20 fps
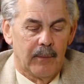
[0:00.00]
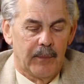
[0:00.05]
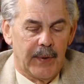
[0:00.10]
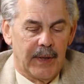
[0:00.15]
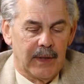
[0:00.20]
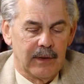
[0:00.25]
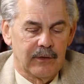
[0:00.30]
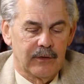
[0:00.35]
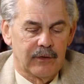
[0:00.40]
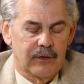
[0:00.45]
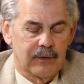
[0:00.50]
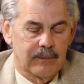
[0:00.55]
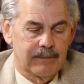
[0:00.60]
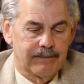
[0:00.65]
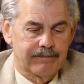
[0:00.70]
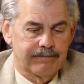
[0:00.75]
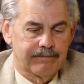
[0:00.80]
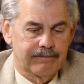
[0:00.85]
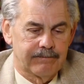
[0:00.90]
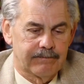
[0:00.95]
But
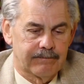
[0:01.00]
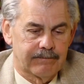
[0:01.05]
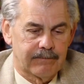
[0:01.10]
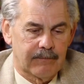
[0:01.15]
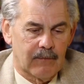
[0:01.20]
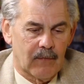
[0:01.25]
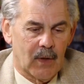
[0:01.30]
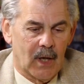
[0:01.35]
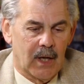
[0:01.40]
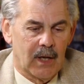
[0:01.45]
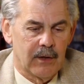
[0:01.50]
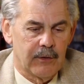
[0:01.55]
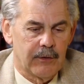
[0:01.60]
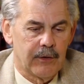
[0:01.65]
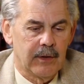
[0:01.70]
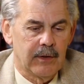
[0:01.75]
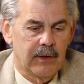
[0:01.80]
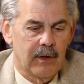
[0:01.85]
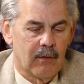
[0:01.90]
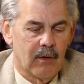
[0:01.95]
I
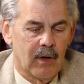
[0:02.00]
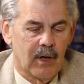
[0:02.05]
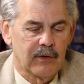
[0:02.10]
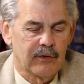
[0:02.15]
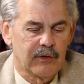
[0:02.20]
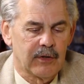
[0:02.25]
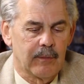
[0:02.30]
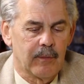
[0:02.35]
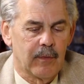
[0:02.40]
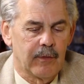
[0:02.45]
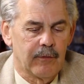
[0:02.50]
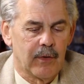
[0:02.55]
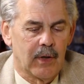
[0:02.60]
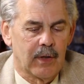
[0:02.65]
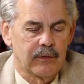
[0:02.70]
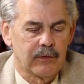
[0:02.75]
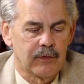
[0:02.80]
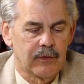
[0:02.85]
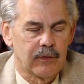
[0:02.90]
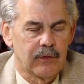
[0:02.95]
think there are some
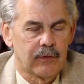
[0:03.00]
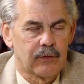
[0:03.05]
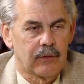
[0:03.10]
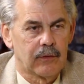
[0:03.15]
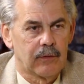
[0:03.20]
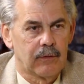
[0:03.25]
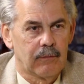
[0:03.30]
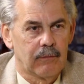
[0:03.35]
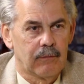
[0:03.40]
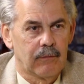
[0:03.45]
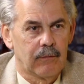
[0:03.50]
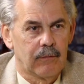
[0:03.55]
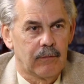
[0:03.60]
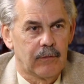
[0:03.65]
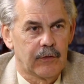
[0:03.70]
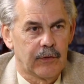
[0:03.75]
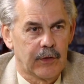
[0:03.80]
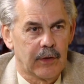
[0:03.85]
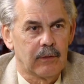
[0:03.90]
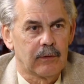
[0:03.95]
advances
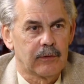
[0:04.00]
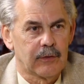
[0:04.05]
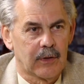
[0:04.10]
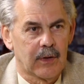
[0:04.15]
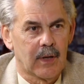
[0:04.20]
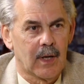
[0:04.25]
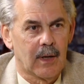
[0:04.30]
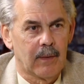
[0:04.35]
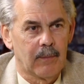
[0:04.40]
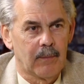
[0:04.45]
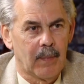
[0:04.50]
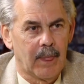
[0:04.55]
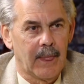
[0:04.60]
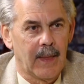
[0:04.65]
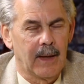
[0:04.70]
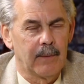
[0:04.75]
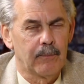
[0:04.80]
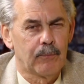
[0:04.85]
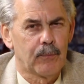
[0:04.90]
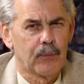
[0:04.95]
still to come,
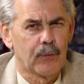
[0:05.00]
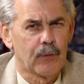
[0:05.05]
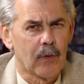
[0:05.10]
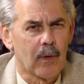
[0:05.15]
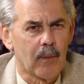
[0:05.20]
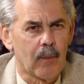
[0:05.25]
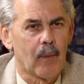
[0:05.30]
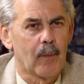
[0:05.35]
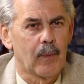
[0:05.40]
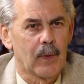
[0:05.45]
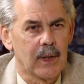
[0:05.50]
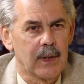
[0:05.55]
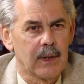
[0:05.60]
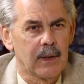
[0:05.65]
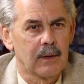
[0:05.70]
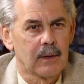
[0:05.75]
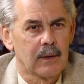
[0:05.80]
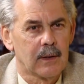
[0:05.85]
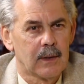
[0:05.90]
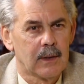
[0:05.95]
and probably
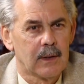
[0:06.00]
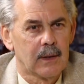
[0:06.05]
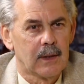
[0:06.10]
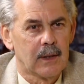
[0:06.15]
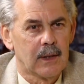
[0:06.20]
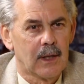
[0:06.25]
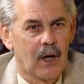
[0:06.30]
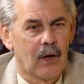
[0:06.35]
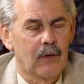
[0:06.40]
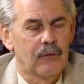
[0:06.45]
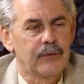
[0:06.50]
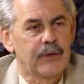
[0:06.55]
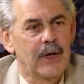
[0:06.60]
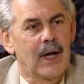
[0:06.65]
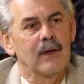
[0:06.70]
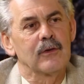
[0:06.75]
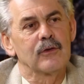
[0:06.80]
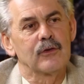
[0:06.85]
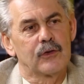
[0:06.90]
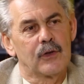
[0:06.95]
on
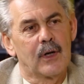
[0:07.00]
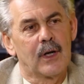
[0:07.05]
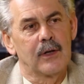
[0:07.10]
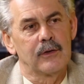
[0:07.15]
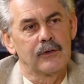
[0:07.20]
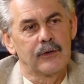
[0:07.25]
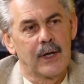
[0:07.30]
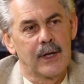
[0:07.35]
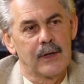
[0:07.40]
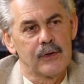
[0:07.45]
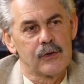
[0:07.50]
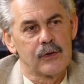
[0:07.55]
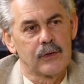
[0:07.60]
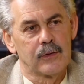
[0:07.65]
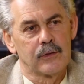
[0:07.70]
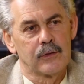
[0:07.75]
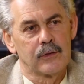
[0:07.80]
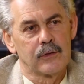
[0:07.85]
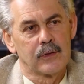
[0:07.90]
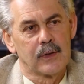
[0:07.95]
downsized
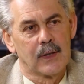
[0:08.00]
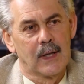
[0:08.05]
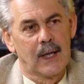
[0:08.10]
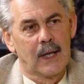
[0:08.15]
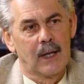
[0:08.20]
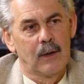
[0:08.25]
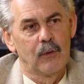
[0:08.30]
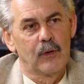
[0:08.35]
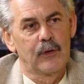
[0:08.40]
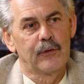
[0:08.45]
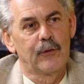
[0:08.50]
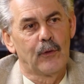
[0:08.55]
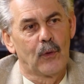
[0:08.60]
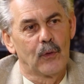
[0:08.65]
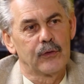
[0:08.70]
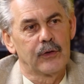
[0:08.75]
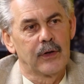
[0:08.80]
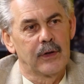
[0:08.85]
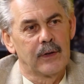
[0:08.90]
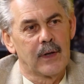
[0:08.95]
engines with
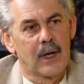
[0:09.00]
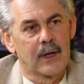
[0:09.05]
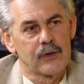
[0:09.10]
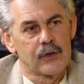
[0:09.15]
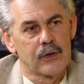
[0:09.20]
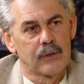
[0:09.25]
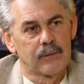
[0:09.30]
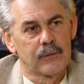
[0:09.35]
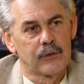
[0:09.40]
forced induction.